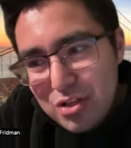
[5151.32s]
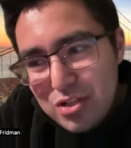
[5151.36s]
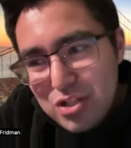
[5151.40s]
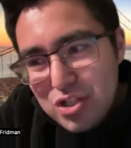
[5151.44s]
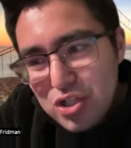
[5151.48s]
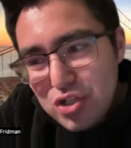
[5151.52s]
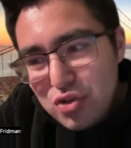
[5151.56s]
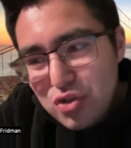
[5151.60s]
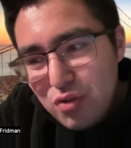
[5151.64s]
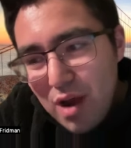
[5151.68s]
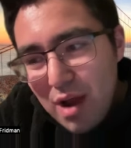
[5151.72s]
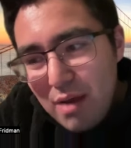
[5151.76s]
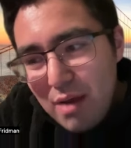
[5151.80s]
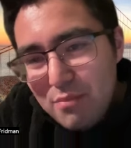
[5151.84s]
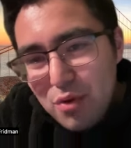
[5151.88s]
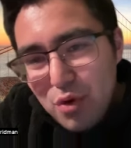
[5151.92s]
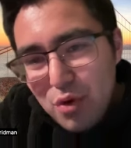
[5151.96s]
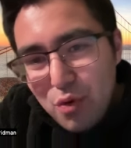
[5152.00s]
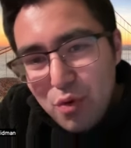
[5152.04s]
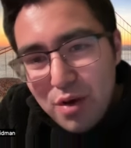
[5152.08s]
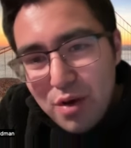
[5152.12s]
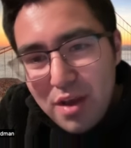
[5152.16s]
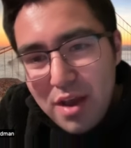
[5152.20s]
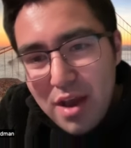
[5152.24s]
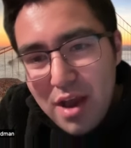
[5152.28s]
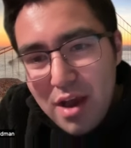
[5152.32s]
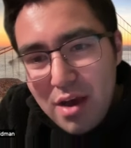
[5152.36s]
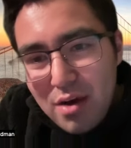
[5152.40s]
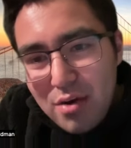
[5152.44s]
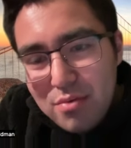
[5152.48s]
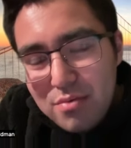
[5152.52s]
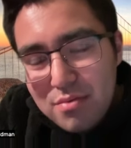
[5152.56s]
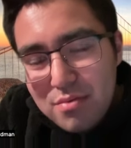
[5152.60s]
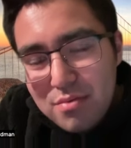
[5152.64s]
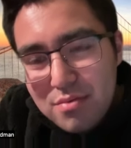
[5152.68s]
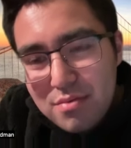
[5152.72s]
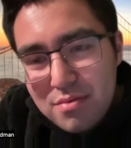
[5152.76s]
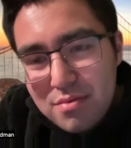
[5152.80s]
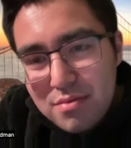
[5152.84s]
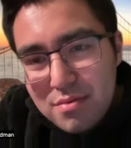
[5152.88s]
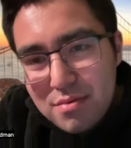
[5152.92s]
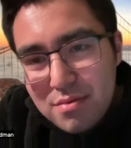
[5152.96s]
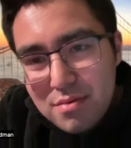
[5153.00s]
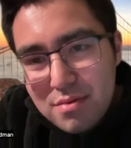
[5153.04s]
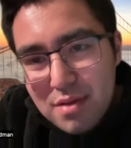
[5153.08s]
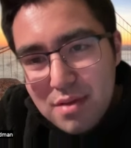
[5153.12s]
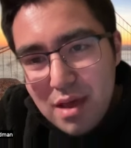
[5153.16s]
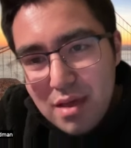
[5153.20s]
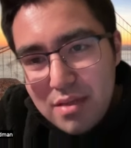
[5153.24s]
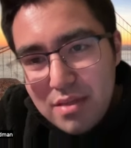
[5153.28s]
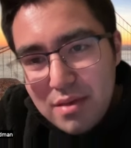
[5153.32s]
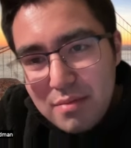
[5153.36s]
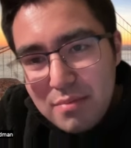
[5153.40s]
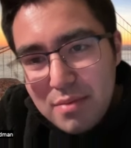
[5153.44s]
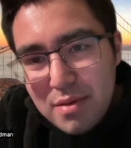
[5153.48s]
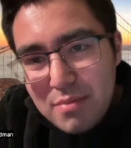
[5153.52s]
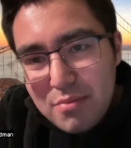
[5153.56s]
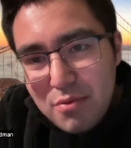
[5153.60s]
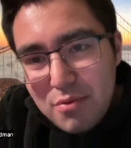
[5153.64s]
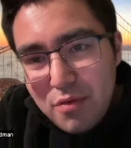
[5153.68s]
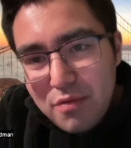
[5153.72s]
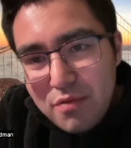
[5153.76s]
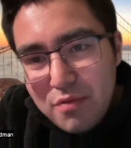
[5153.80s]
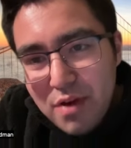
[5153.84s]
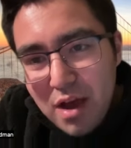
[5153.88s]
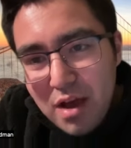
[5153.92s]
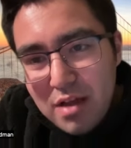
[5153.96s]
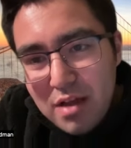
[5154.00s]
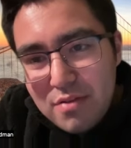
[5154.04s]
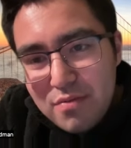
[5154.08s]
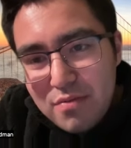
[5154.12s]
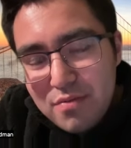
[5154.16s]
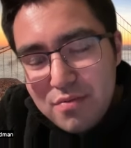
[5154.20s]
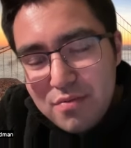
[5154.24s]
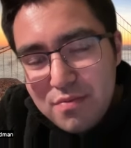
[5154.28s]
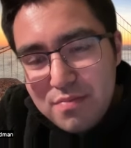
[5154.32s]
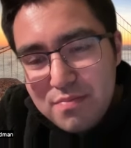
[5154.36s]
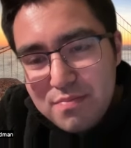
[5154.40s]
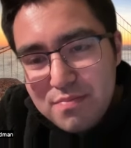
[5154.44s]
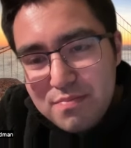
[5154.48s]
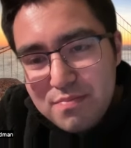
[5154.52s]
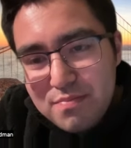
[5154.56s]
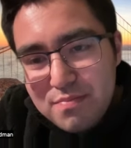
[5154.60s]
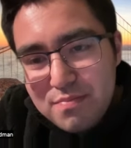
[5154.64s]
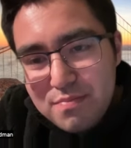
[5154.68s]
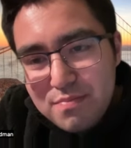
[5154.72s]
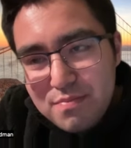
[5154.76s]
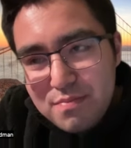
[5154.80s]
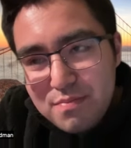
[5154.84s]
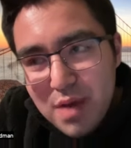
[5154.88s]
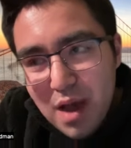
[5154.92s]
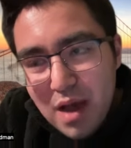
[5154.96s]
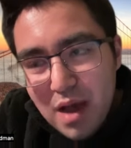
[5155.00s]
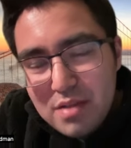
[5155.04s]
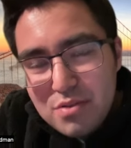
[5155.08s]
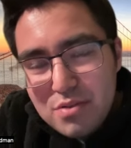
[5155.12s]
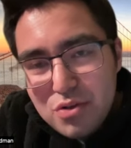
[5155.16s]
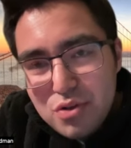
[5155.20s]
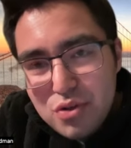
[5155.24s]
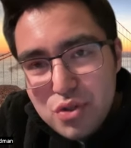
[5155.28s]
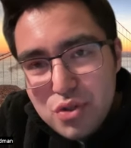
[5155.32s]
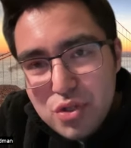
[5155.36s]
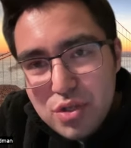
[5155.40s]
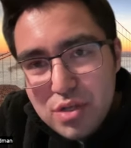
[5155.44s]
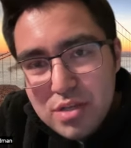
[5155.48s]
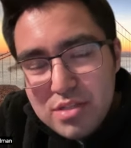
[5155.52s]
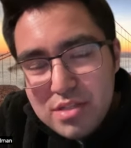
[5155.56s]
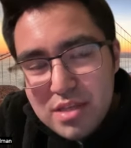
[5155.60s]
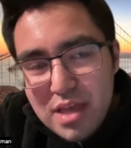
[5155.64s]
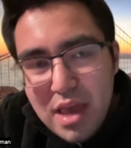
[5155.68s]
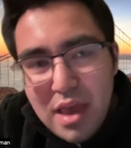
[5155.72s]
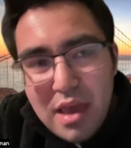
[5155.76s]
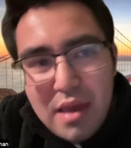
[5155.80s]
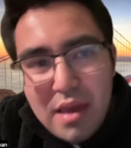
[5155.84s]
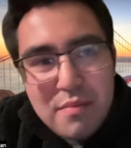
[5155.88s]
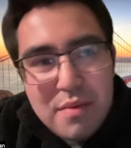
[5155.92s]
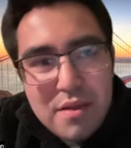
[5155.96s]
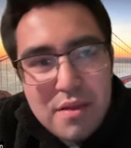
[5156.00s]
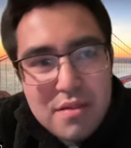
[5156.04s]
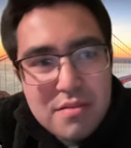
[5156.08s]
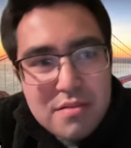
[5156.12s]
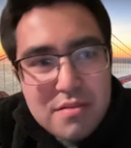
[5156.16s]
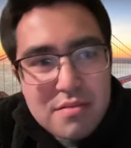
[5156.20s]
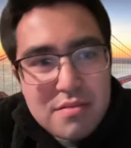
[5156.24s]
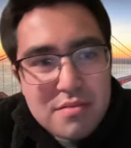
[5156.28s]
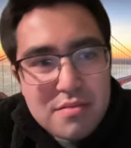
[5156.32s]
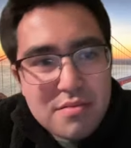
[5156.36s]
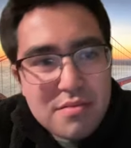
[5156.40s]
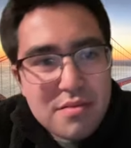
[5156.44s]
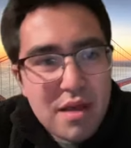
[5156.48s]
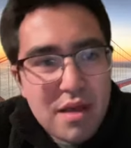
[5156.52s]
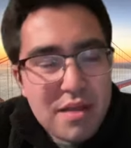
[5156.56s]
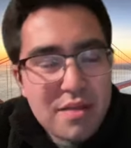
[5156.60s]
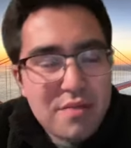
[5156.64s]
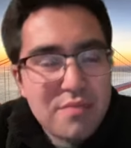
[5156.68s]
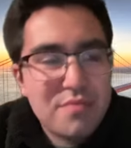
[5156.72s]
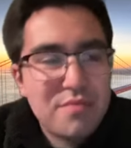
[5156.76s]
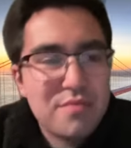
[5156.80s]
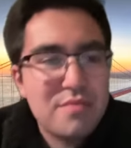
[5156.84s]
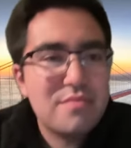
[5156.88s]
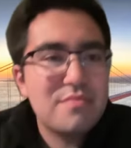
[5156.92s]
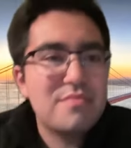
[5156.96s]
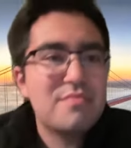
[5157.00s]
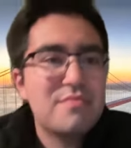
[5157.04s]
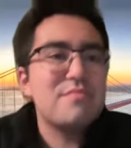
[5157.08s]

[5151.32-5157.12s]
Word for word: Could Scrap Norrie out. I think people have kind of gotten used to his game and kind of.